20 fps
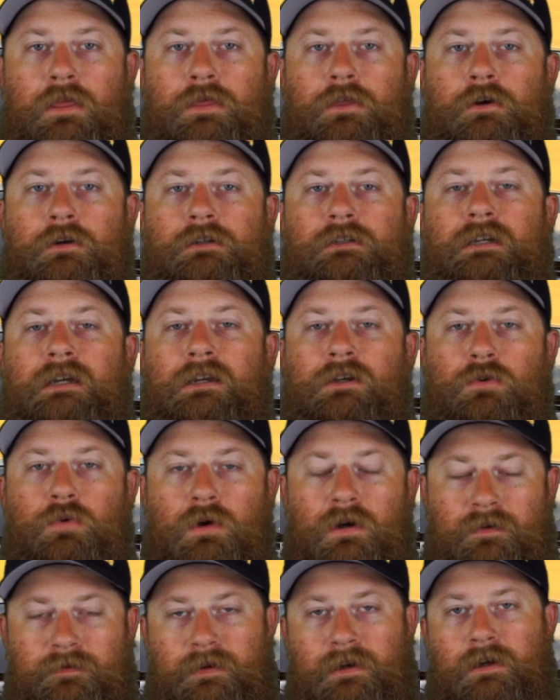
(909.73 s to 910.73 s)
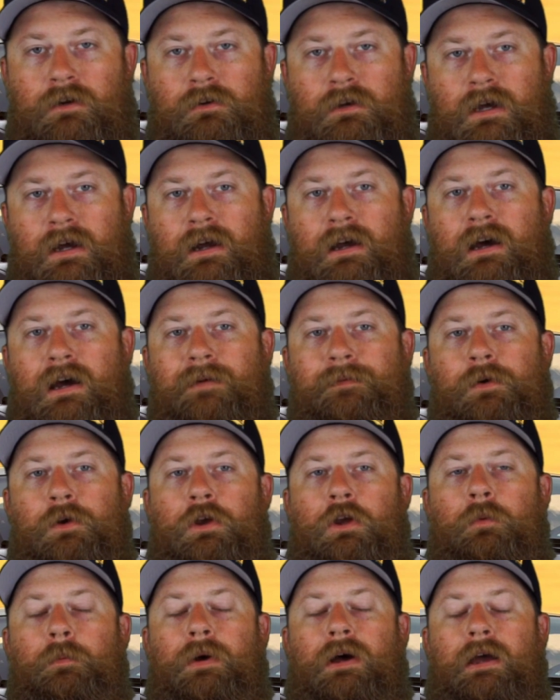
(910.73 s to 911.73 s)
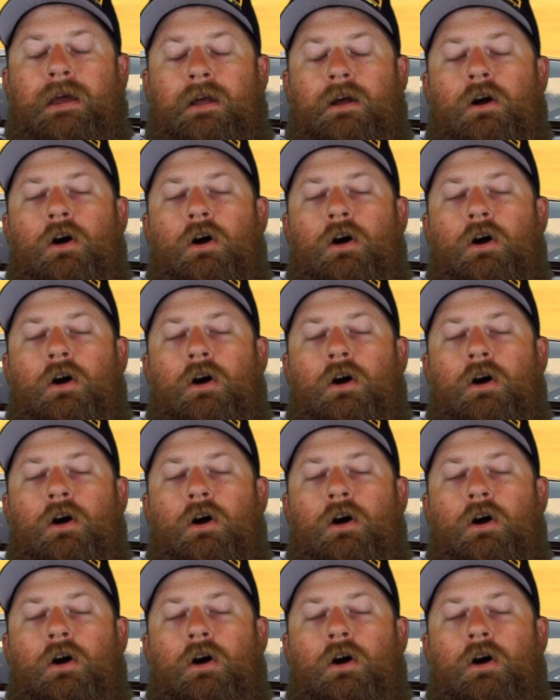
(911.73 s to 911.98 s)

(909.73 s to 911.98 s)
1320video.com, where you can buy